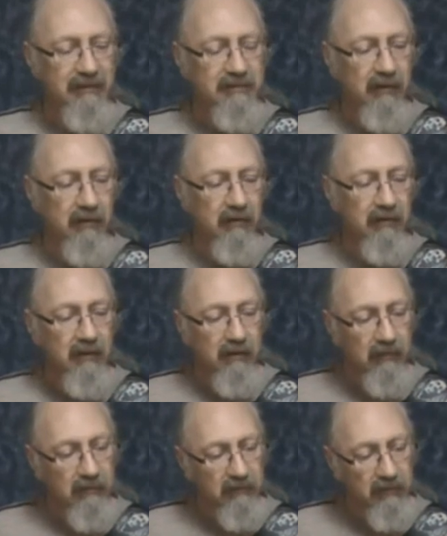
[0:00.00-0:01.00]
So
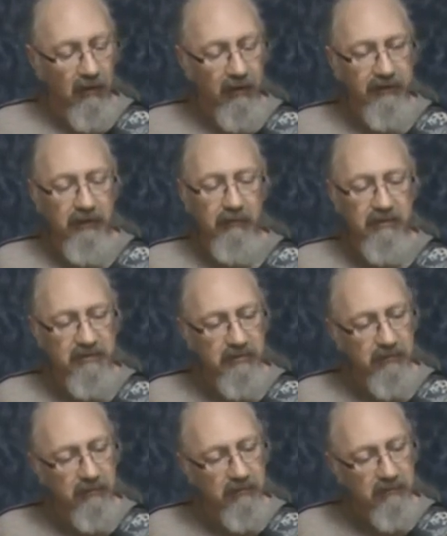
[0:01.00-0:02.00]
the idea is
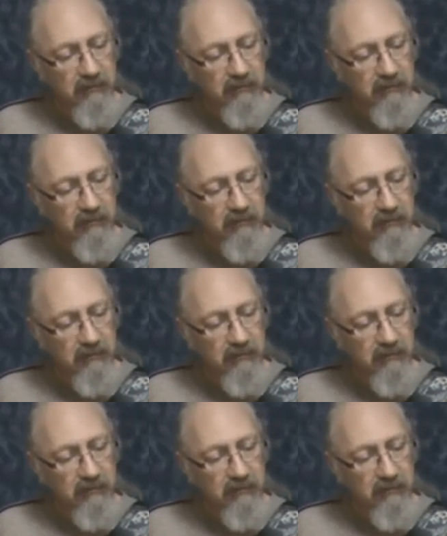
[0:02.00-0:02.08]
to